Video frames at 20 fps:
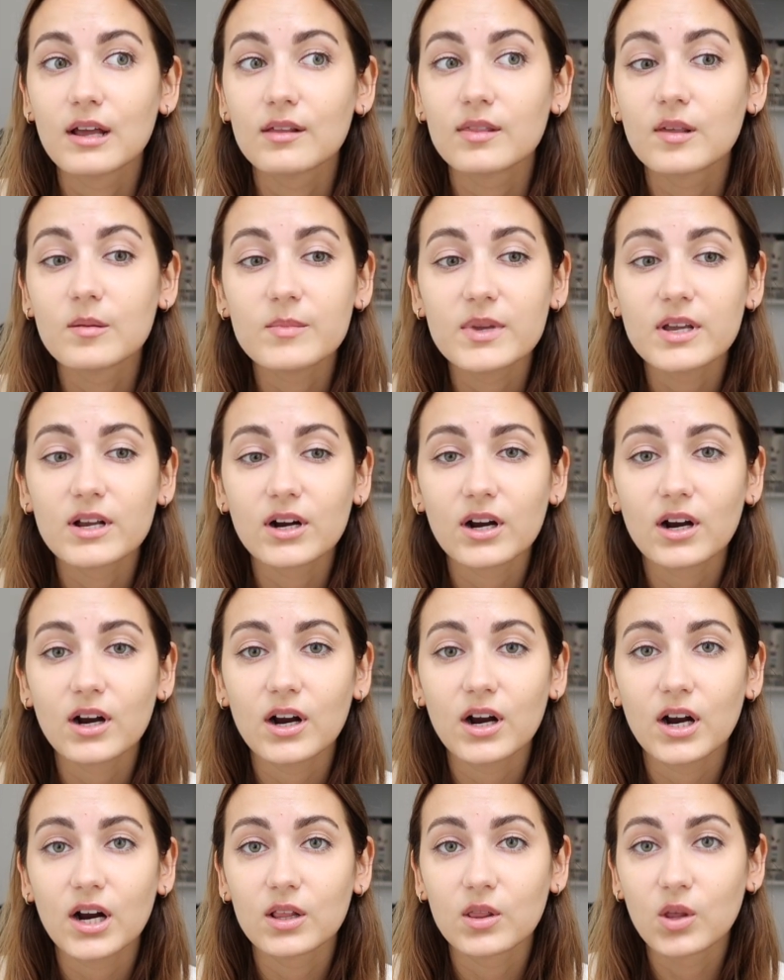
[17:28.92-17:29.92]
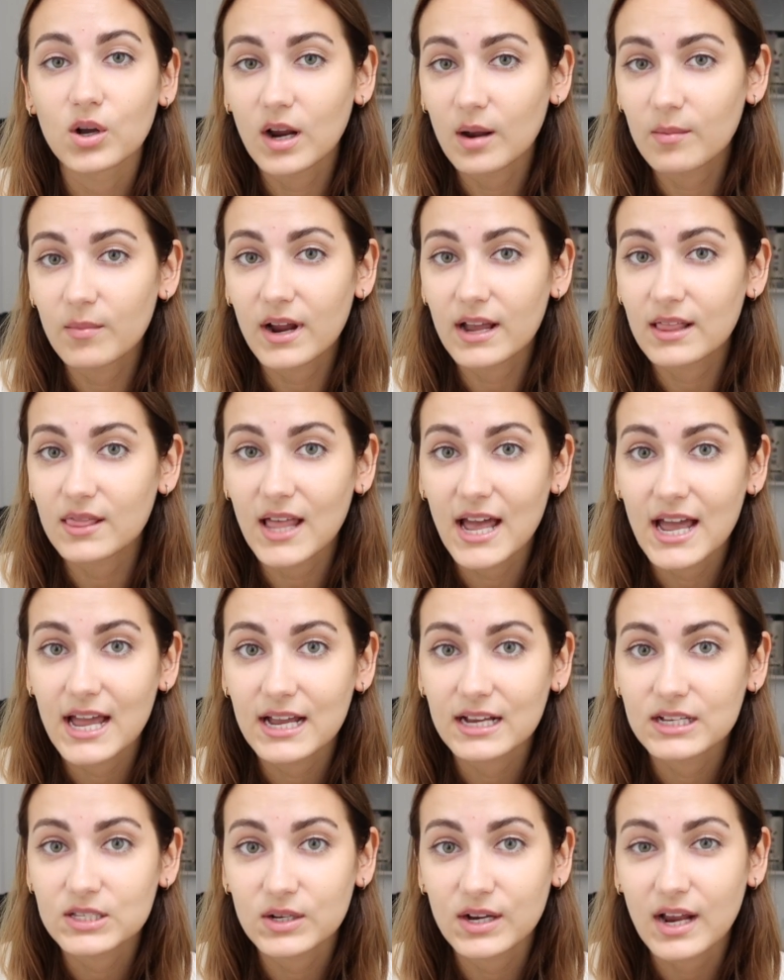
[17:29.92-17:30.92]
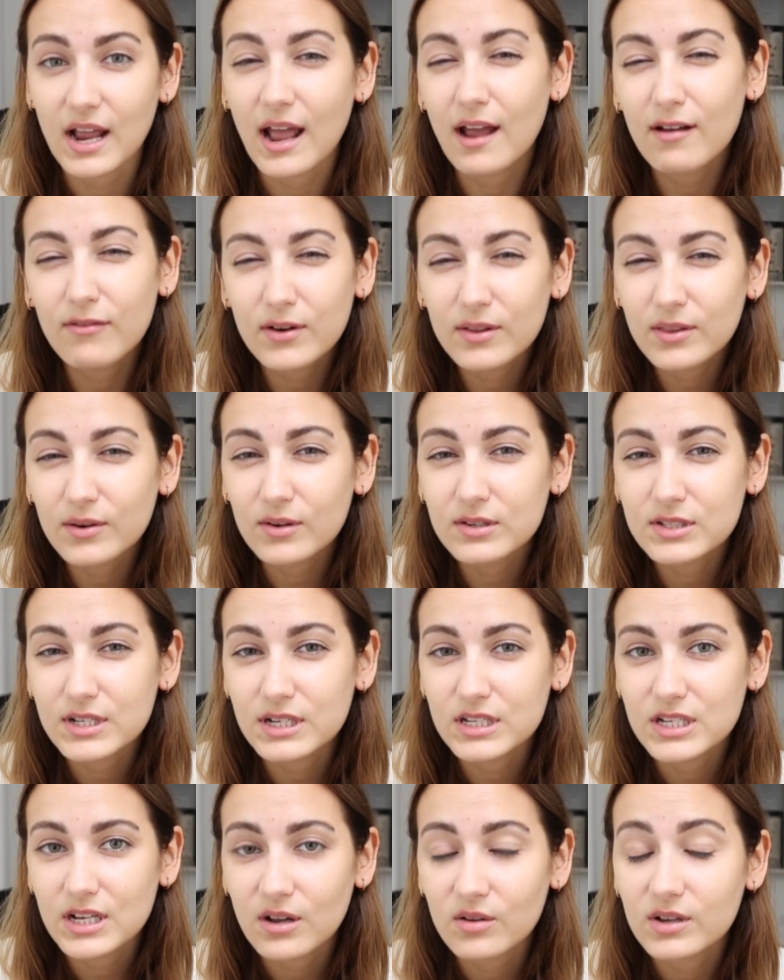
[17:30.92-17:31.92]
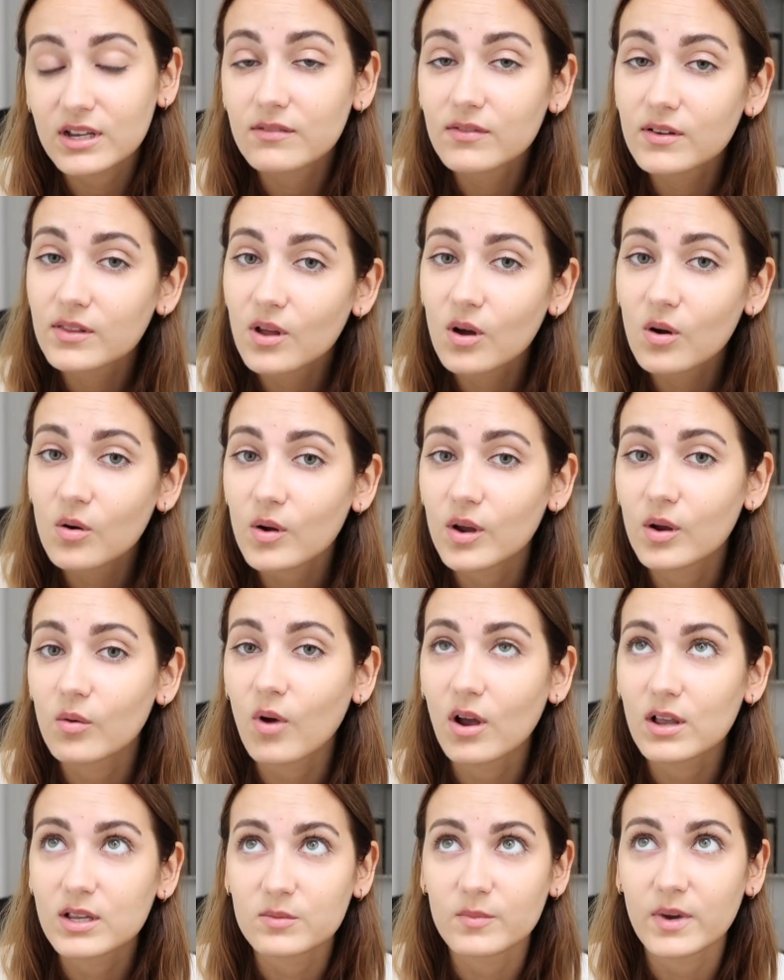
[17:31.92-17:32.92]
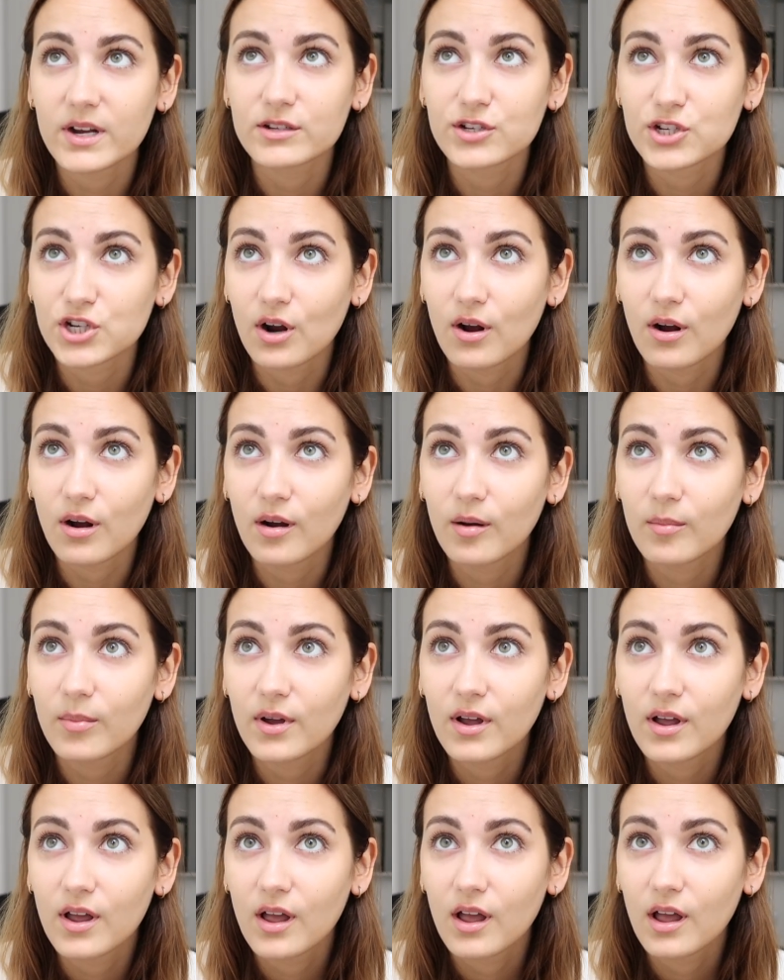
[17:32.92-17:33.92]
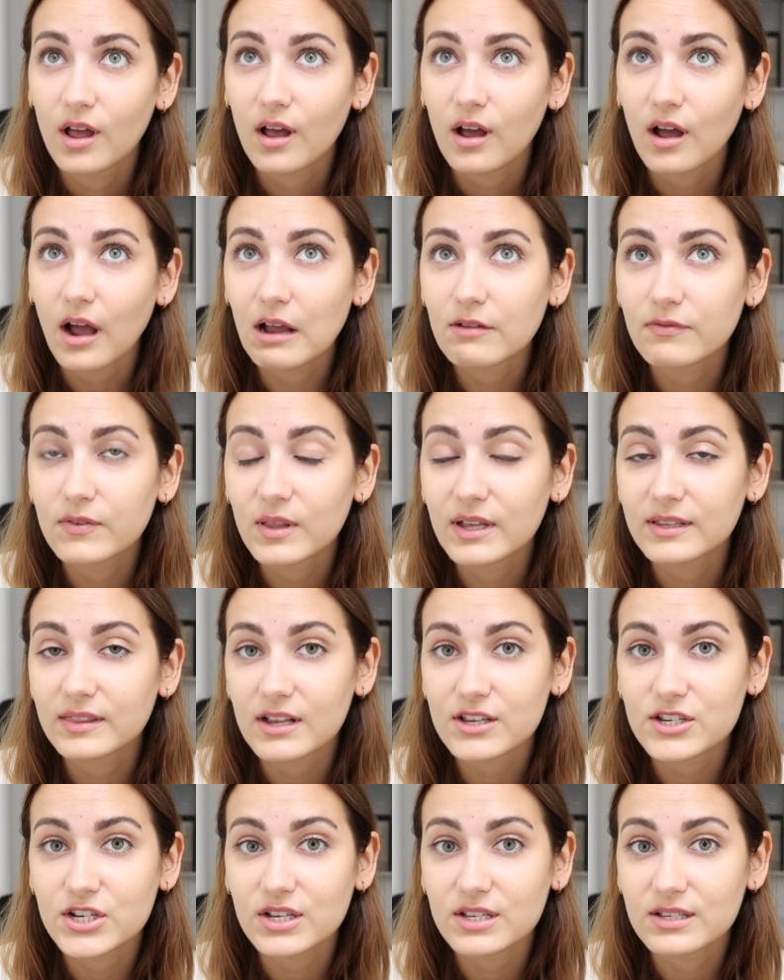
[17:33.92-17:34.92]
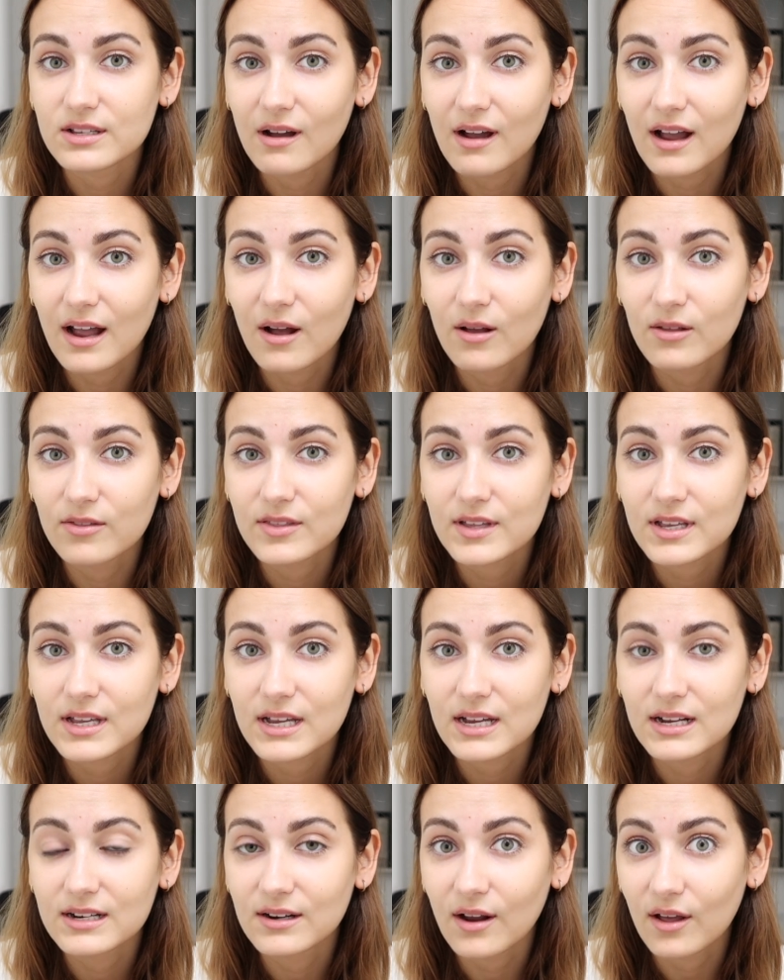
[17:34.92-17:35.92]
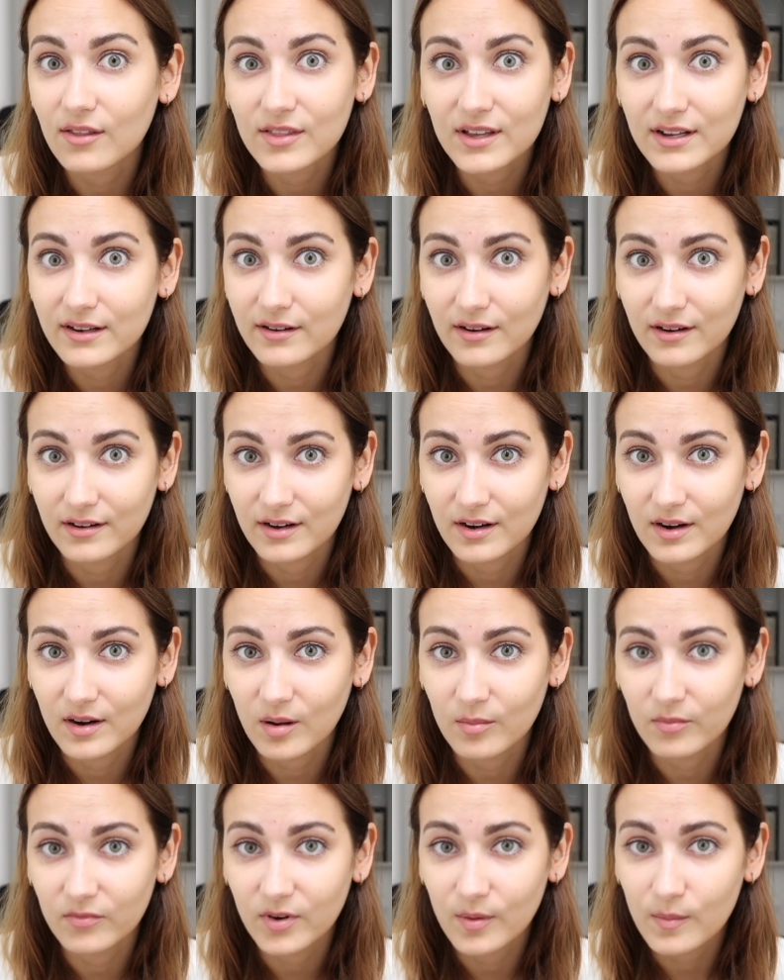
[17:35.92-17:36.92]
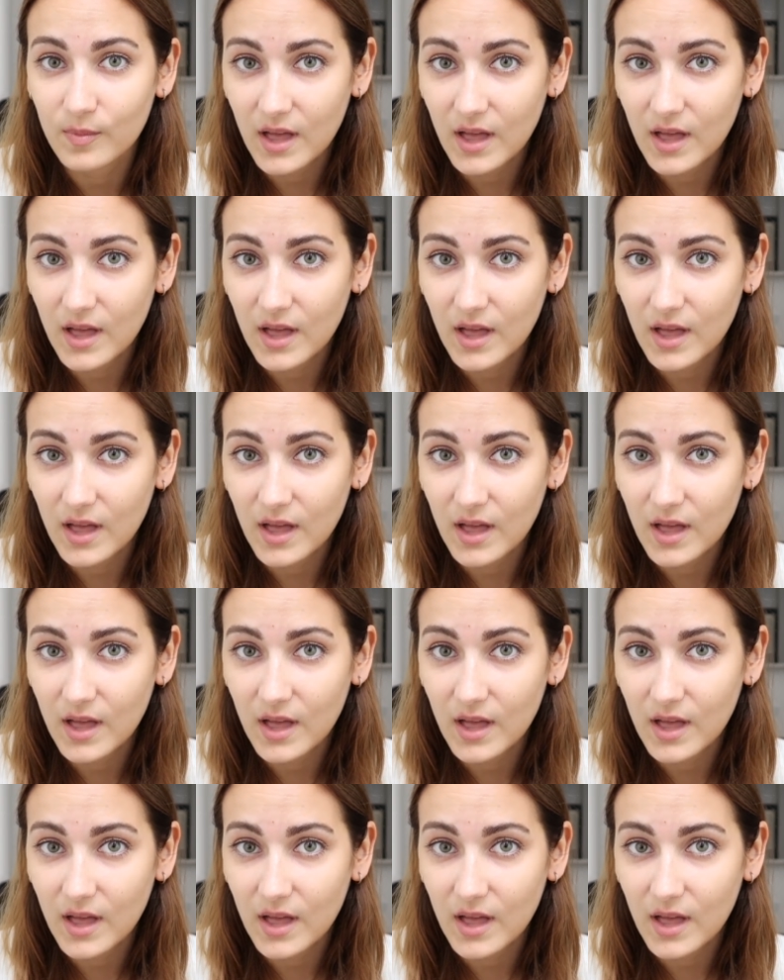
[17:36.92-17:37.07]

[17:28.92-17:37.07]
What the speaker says: the mirror, look at my legs, look at every little detail. Even though it was my job, I feel like that's just not healthy, and nothing good can come from